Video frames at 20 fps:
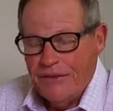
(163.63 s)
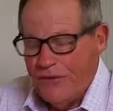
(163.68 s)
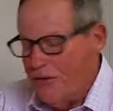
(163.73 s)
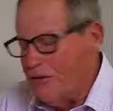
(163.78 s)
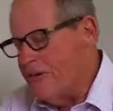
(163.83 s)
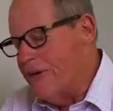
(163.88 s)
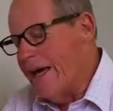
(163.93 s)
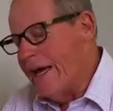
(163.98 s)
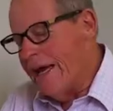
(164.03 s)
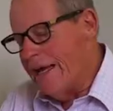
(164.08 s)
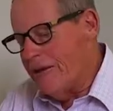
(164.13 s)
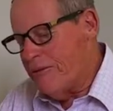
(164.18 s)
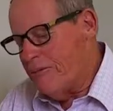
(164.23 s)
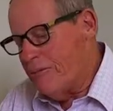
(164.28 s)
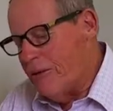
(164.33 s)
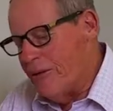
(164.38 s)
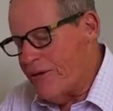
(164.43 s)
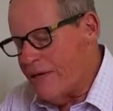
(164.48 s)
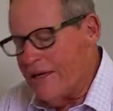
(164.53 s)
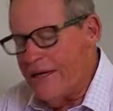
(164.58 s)
So you
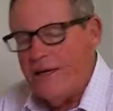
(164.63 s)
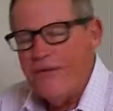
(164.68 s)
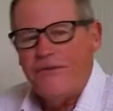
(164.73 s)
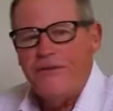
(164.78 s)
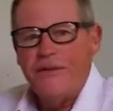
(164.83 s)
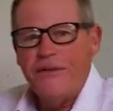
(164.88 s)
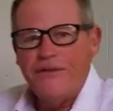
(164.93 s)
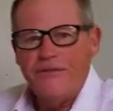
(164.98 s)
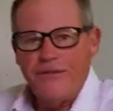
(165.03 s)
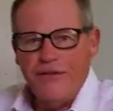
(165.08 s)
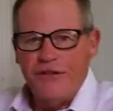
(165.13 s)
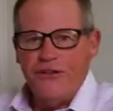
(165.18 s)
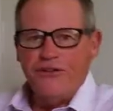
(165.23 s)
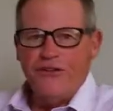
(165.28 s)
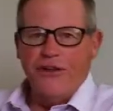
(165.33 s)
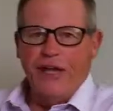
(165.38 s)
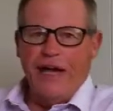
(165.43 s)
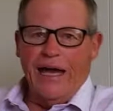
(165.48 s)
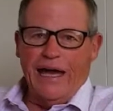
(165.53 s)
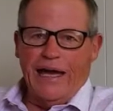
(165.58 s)
ask, Brother Cliff, did the
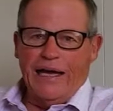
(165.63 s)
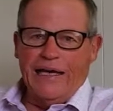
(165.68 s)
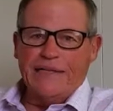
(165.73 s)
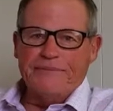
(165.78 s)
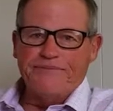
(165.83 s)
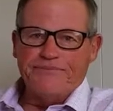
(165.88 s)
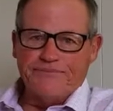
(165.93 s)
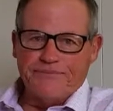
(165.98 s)
fish die?